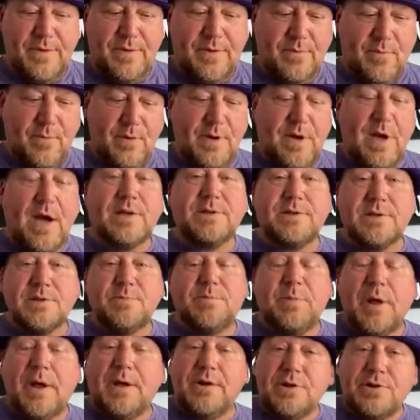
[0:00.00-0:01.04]
When Cousins
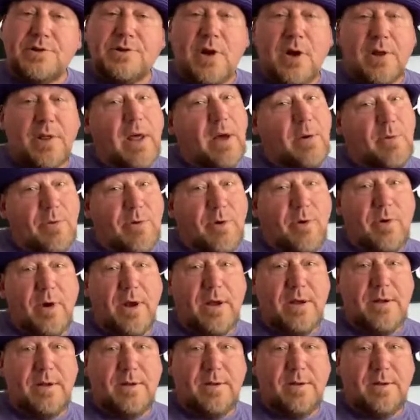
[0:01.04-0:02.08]
played, you saw that one, all right?